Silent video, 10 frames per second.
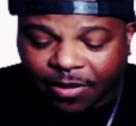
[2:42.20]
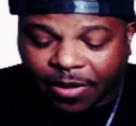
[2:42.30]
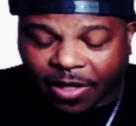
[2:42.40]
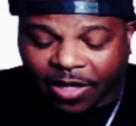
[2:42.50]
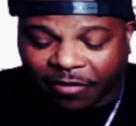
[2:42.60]

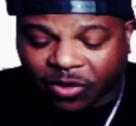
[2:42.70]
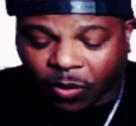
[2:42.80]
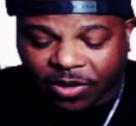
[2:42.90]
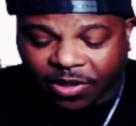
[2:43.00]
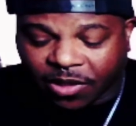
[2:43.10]
They could have
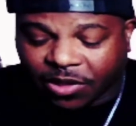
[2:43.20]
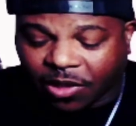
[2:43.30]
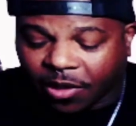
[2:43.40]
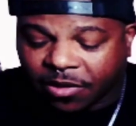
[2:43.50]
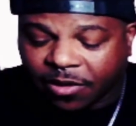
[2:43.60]
Taurus in their
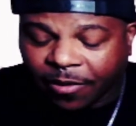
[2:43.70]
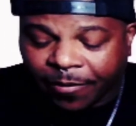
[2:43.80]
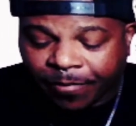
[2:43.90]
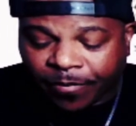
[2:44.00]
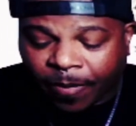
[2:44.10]
charts.
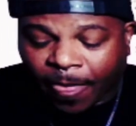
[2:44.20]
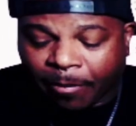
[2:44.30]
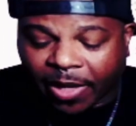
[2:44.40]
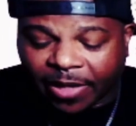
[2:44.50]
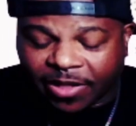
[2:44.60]

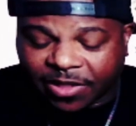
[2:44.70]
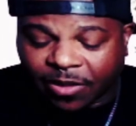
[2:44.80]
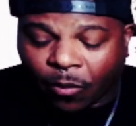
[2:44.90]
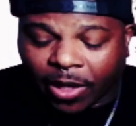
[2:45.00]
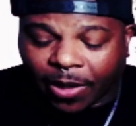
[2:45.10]
But this is
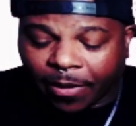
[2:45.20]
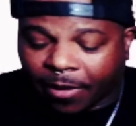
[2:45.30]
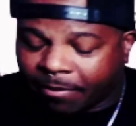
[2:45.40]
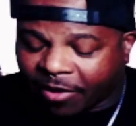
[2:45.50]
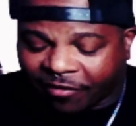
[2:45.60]

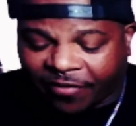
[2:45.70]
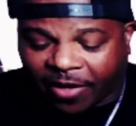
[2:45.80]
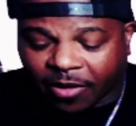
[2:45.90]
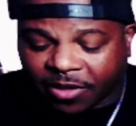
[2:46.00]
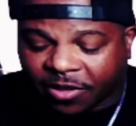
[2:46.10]
a mother
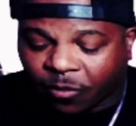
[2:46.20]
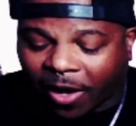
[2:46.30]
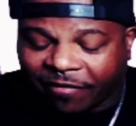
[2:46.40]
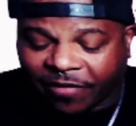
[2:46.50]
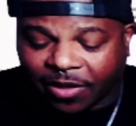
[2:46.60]
figure. This is
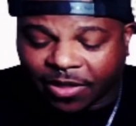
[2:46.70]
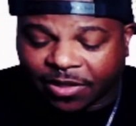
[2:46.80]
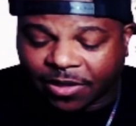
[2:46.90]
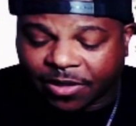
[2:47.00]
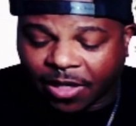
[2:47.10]
wifey. This
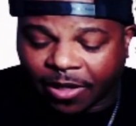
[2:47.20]
is,